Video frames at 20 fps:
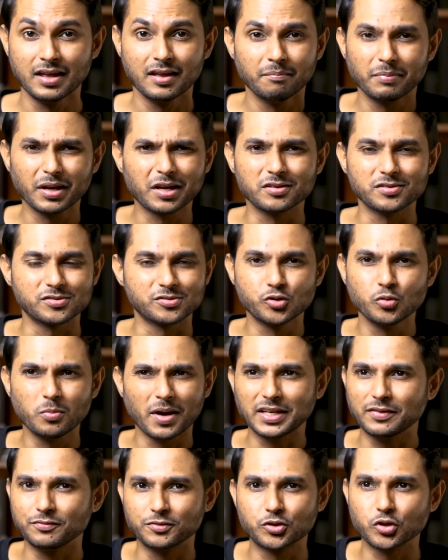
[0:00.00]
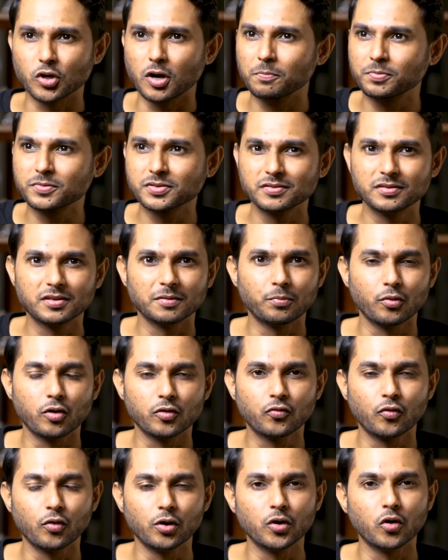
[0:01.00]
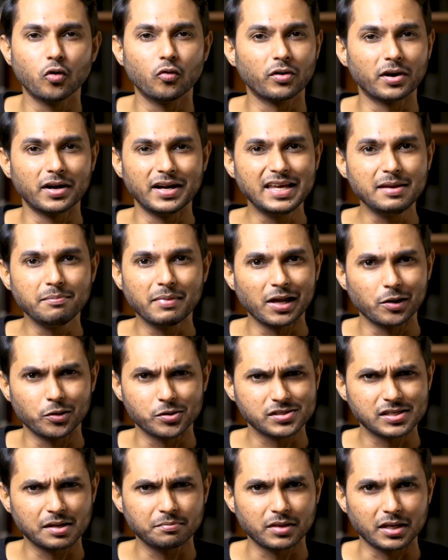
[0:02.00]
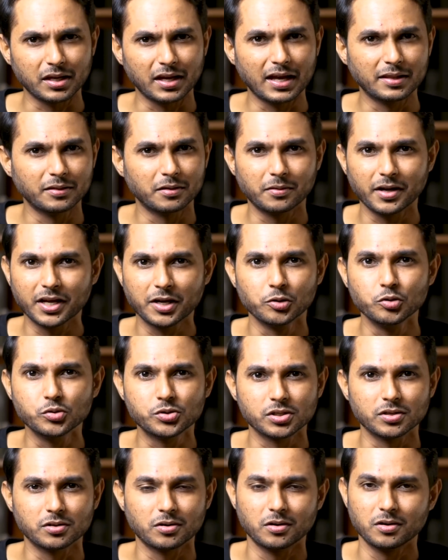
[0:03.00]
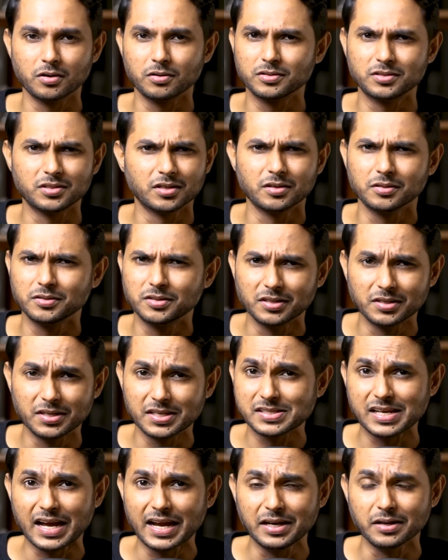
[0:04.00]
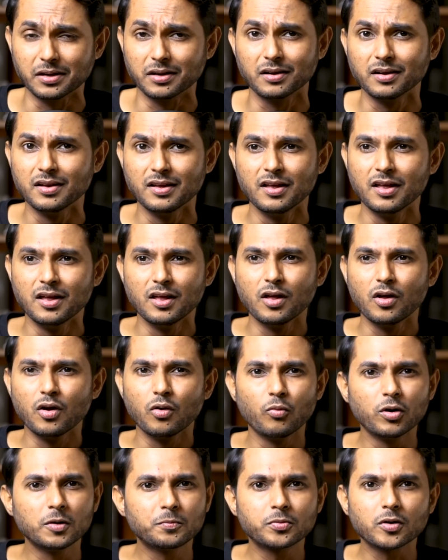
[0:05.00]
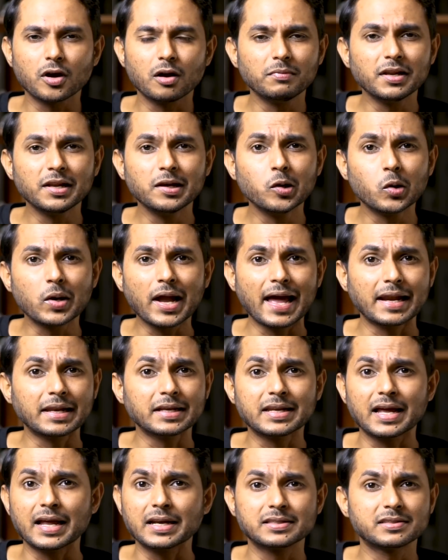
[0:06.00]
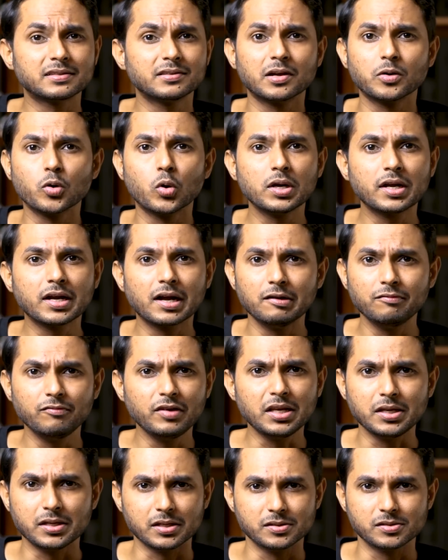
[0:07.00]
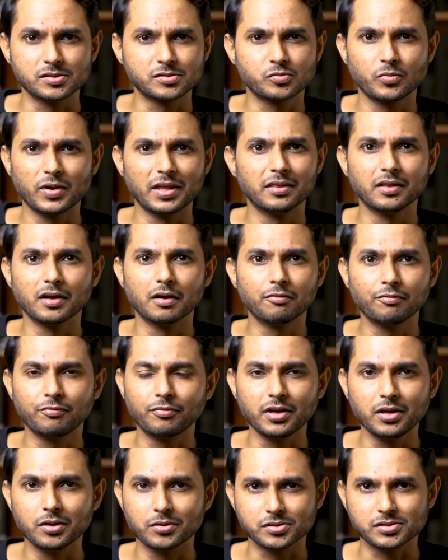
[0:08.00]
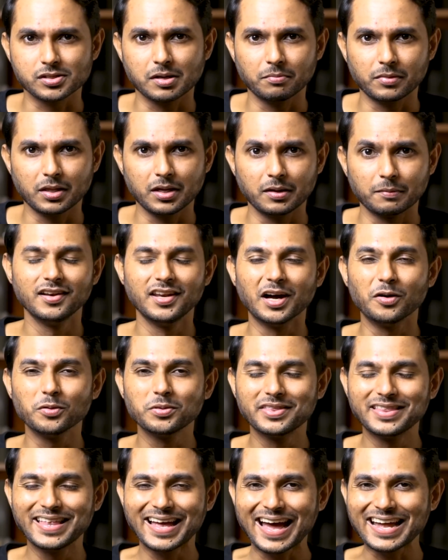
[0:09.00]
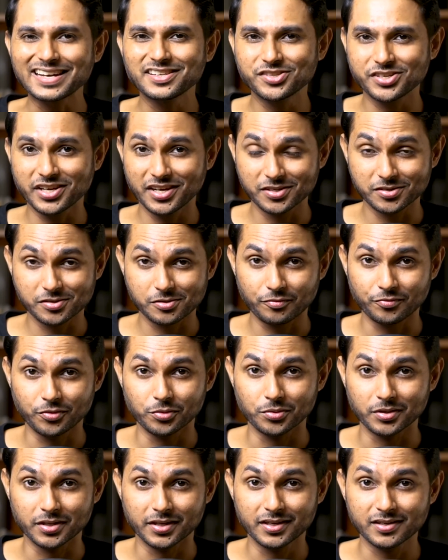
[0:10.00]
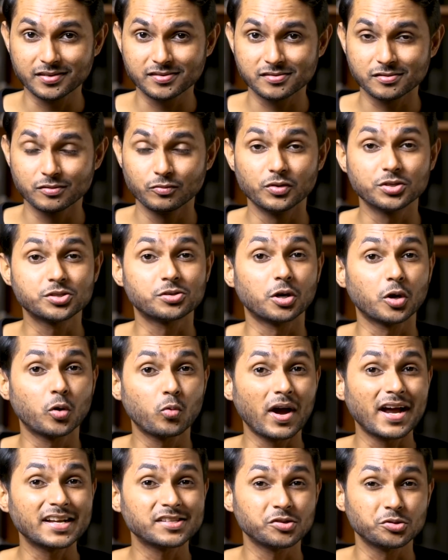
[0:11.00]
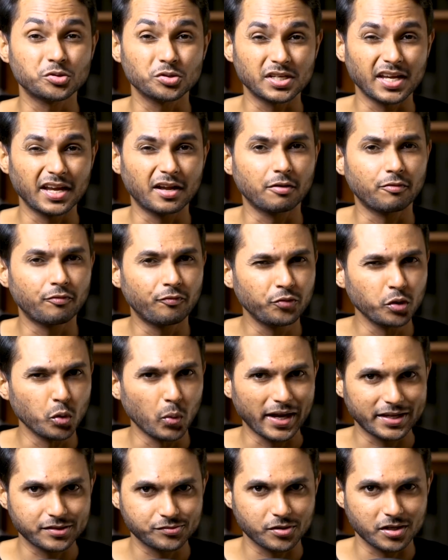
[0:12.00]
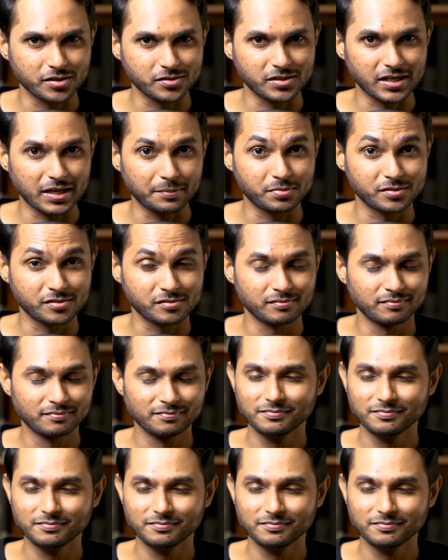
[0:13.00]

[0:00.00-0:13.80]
Because you might have dropped the portfolio over an email or something and the recruiter or the, the designer would probably look at it at their own convenience when they are free or something. Now that changes a few things, which requires you to take a few extra steps.